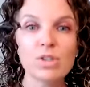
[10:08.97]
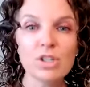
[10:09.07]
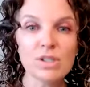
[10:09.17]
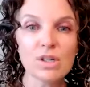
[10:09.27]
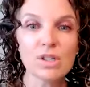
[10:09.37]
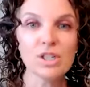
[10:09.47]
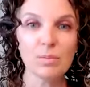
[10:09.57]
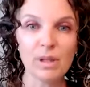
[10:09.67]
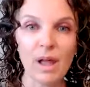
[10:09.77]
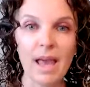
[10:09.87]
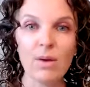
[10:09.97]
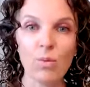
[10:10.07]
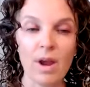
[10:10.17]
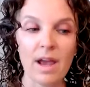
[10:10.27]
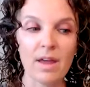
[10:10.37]
just start to
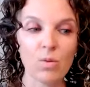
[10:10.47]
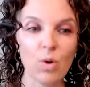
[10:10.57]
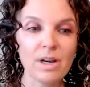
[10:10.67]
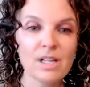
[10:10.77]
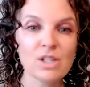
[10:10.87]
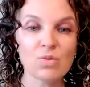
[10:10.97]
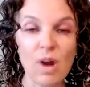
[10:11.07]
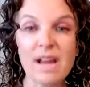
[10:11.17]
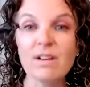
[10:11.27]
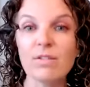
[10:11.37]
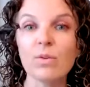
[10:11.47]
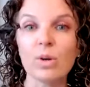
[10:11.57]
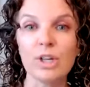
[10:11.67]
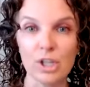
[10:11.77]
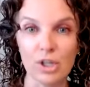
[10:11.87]
play with what is right
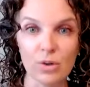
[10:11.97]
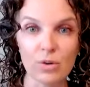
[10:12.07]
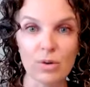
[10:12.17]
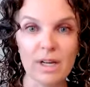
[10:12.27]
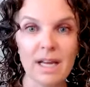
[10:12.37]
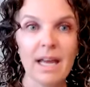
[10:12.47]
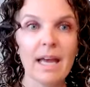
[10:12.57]
for you.